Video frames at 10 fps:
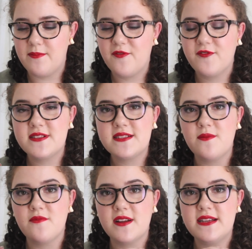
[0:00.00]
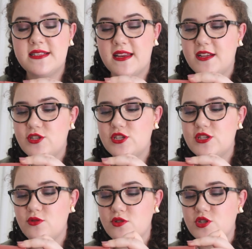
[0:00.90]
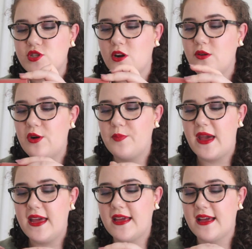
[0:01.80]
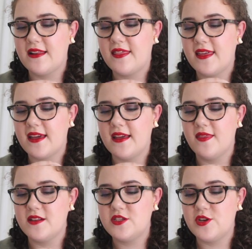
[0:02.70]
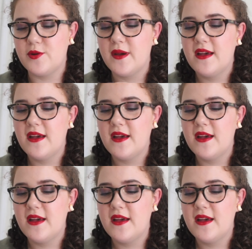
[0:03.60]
but for some reason it just looks so opaque and thick in the tube